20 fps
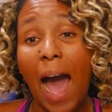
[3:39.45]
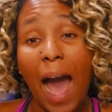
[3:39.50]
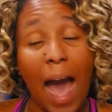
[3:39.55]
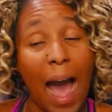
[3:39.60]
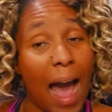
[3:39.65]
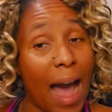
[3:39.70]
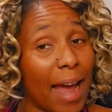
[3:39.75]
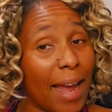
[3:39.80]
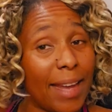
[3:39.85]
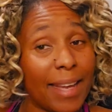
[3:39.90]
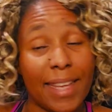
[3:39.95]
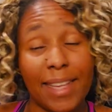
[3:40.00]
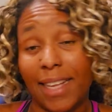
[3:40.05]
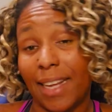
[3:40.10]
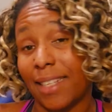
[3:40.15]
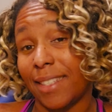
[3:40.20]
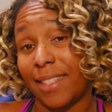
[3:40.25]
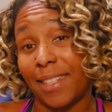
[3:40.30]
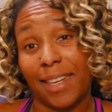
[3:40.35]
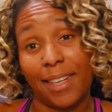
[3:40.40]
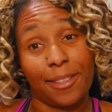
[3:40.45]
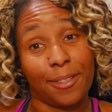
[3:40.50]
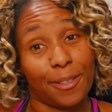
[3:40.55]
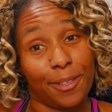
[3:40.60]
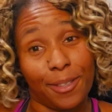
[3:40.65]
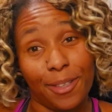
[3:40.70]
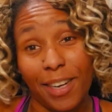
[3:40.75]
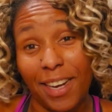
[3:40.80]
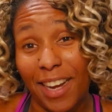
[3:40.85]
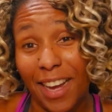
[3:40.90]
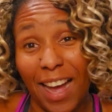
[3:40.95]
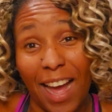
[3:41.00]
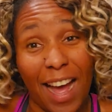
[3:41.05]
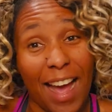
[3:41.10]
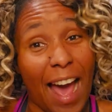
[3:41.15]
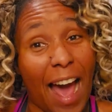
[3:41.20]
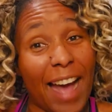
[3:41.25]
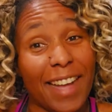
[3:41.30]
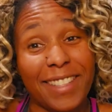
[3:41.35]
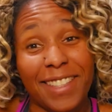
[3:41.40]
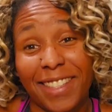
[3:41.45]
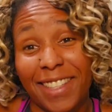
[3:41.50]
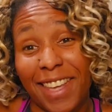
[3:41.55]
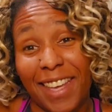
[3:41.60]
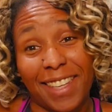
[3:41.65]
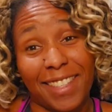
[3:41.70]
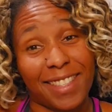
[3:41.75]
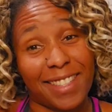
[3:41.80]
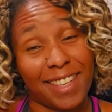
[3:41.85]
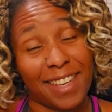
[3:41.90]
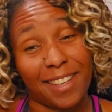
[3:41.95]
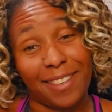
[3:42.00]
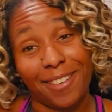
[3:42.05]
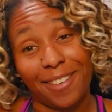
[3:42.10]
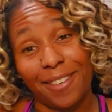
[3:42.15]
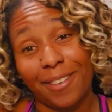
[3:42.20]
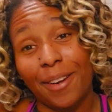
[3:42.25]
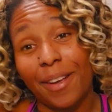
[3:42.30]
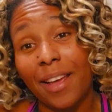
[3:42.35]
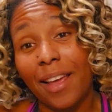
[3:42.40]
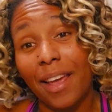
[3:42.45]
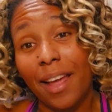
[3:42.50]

I cannot stand her. I just can't stand her.